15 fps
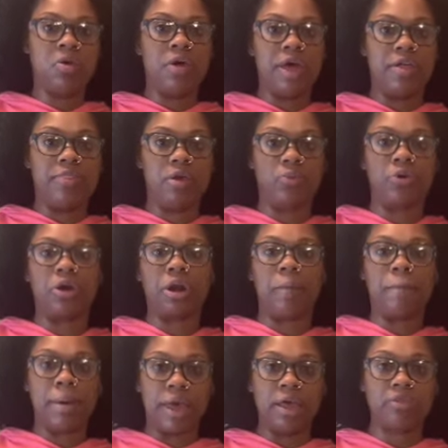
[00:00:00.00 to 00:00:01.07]
And then we're gonna
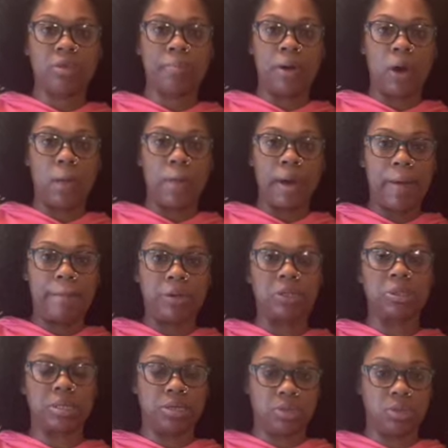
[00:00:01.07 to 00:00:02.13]
bake the bell
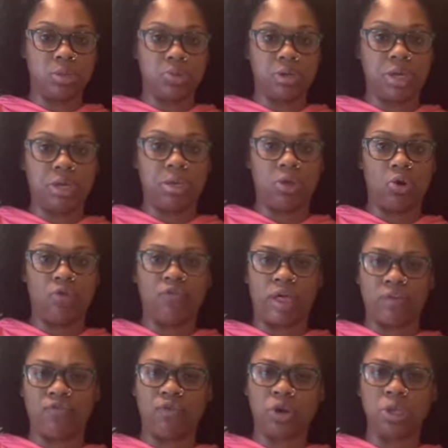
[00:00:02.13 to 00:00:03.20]
peppers and the zucchini on
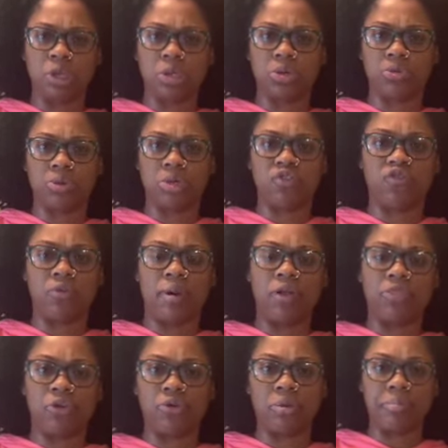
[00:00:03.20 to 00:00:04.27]
like 400 degrees for about 30